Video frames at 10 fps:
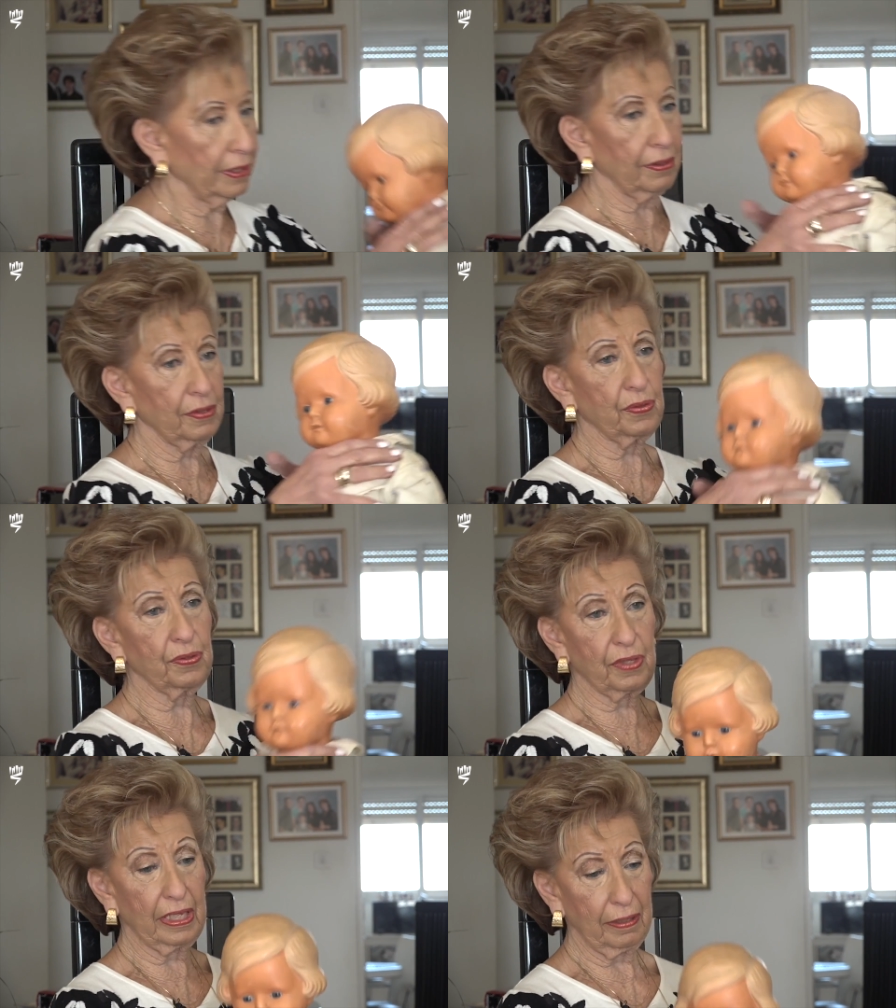this
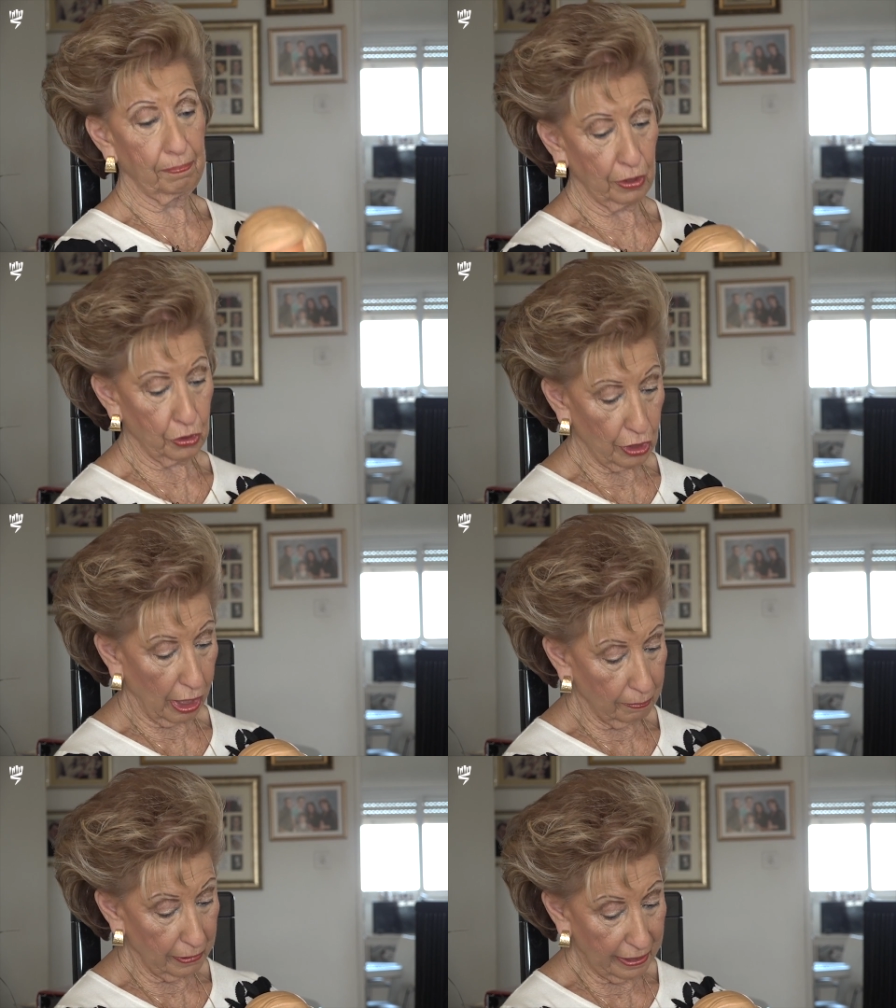is the
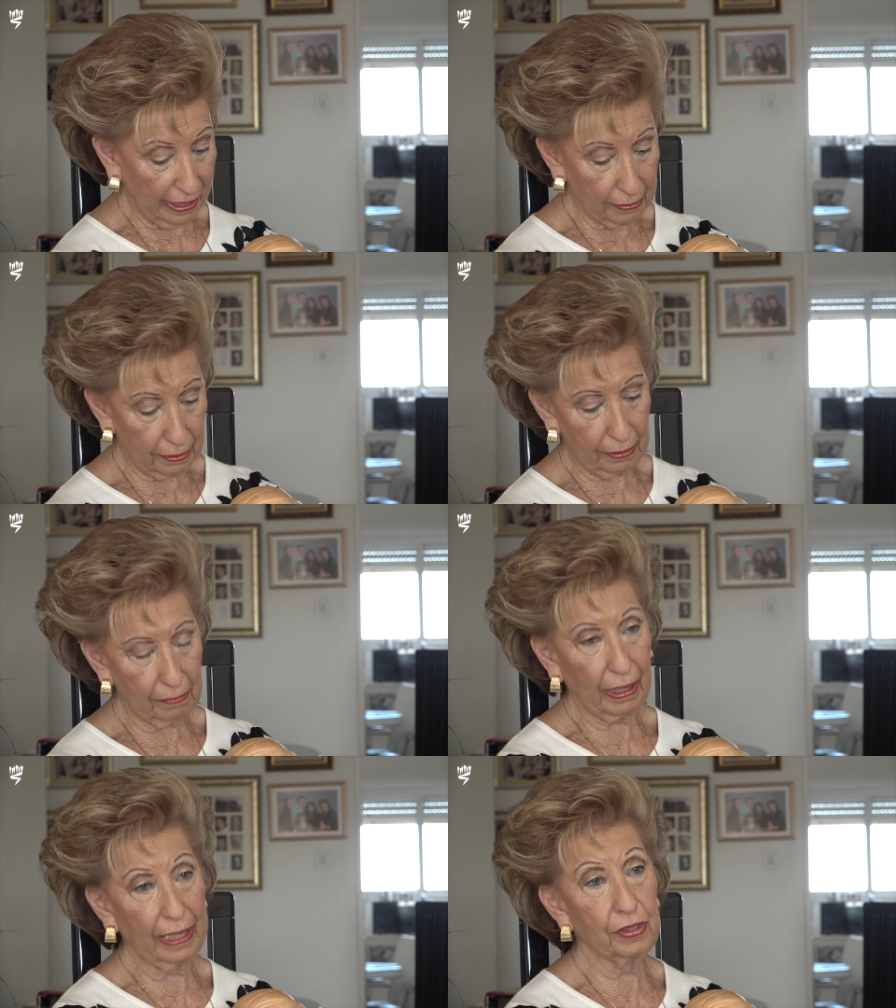pajama that
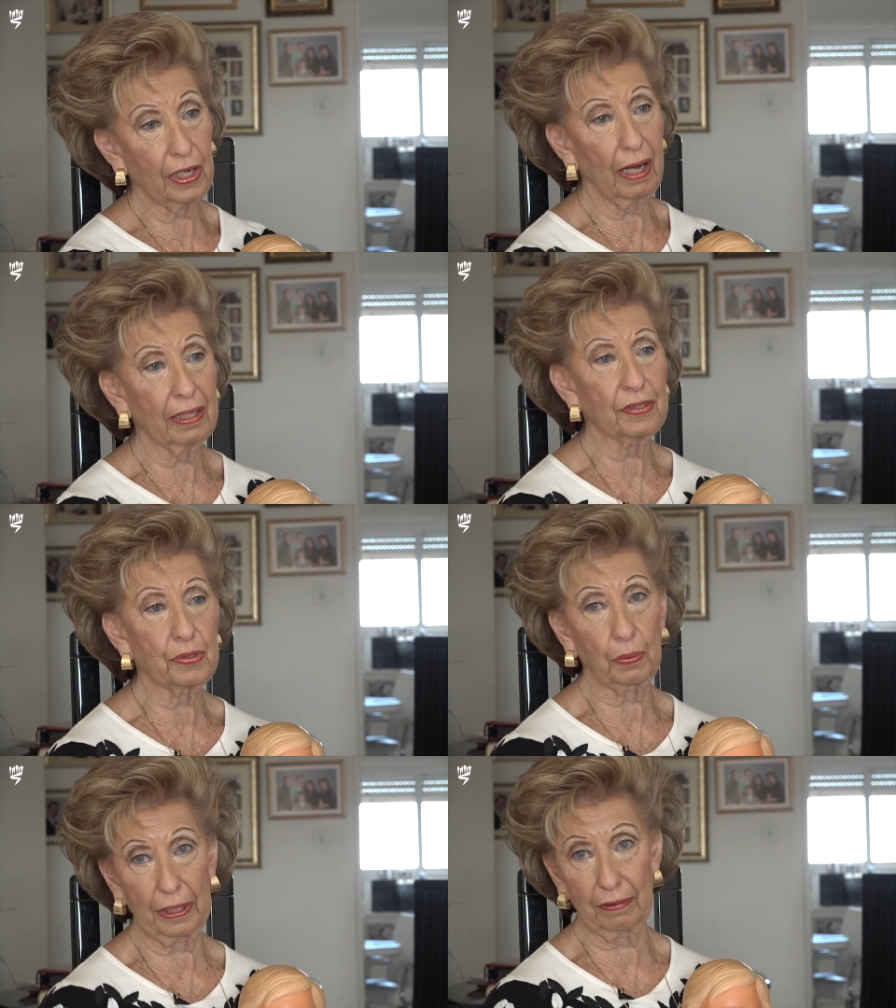my doll
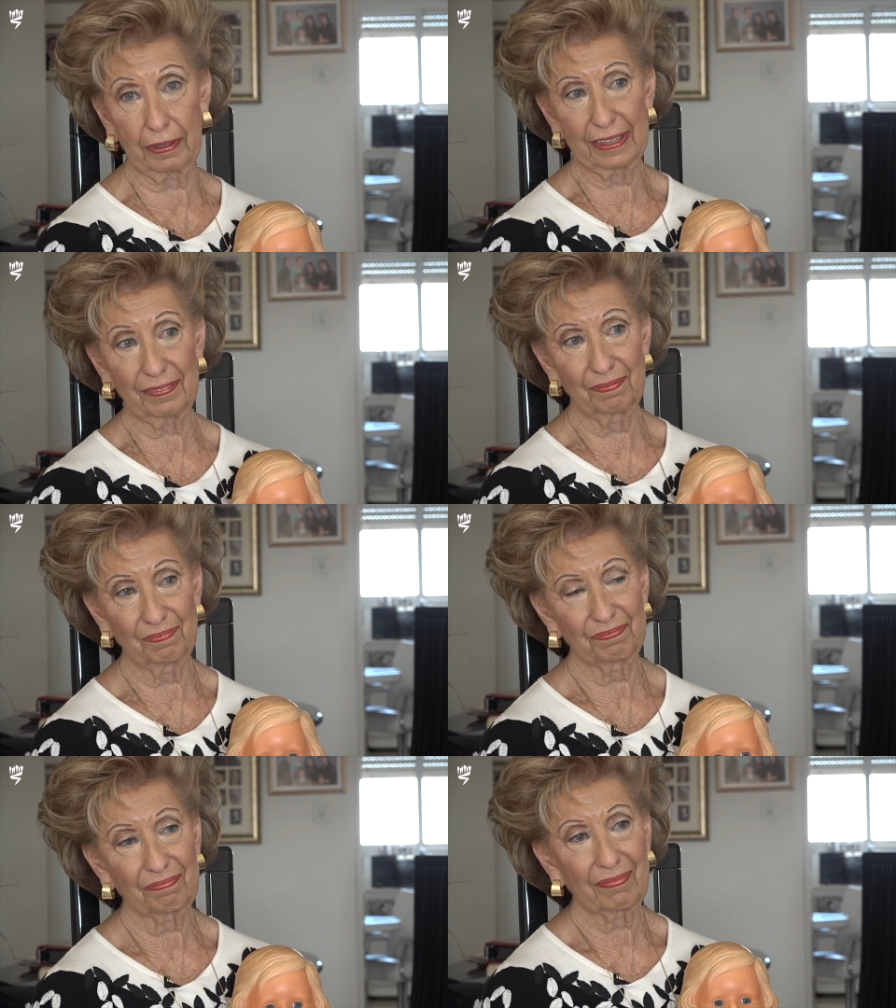is wearing
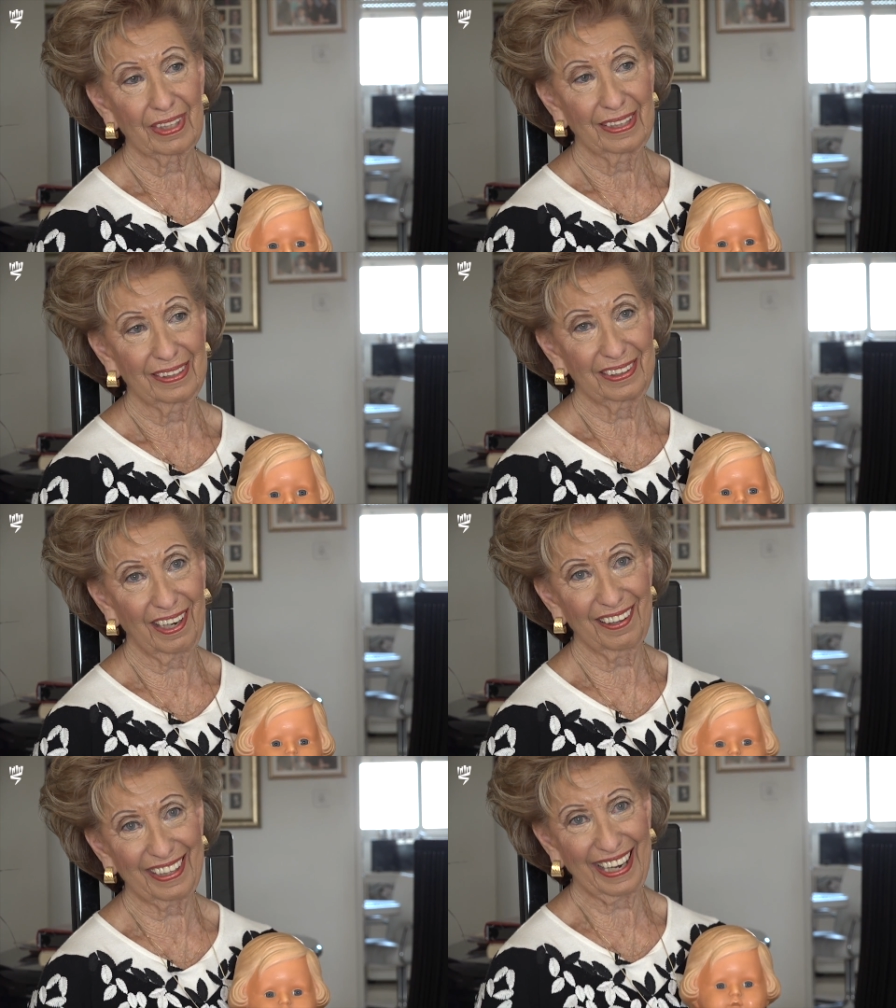
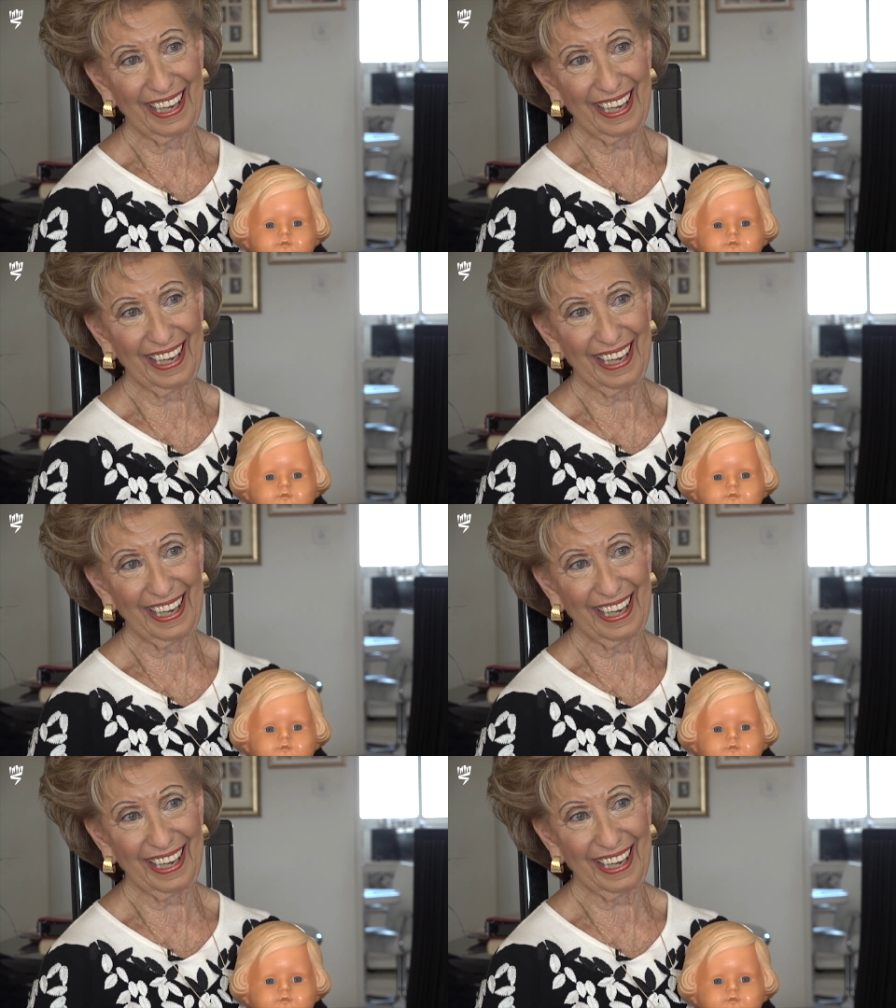doll that